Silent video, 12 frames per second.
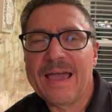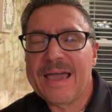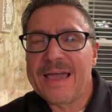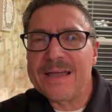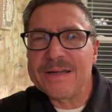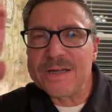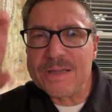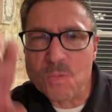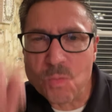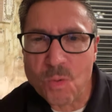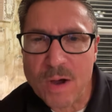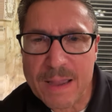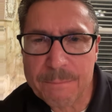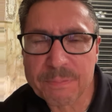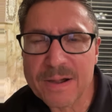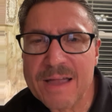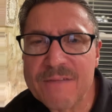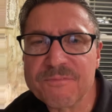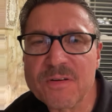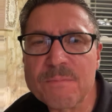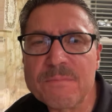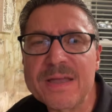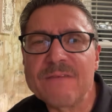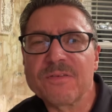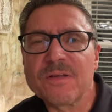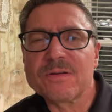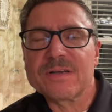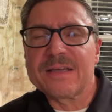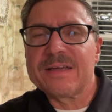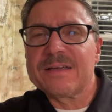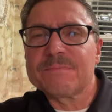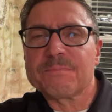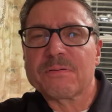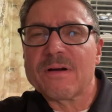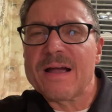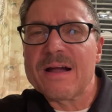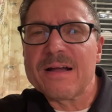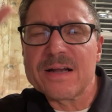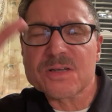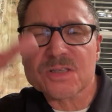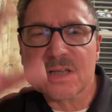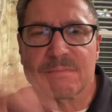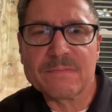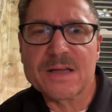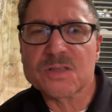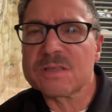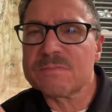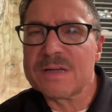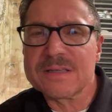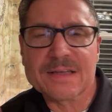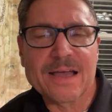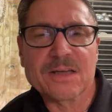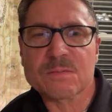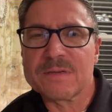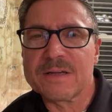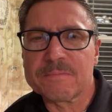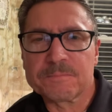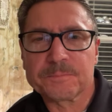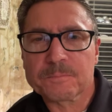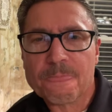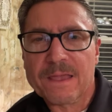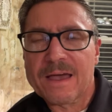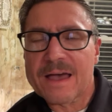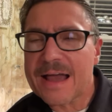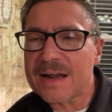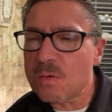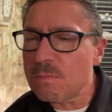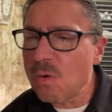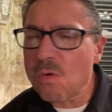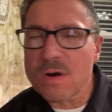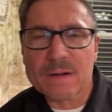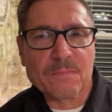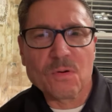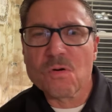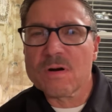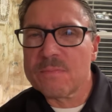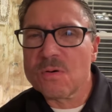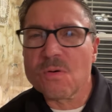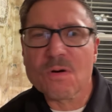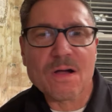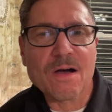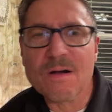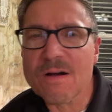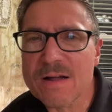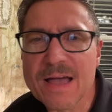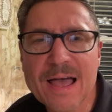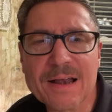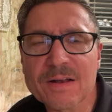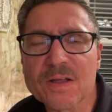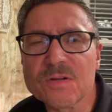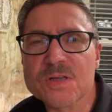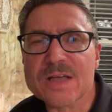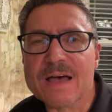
Anyway, pray for me. If you need prayer, instant message me, text me. I know more and more and more are. Hallelujahs.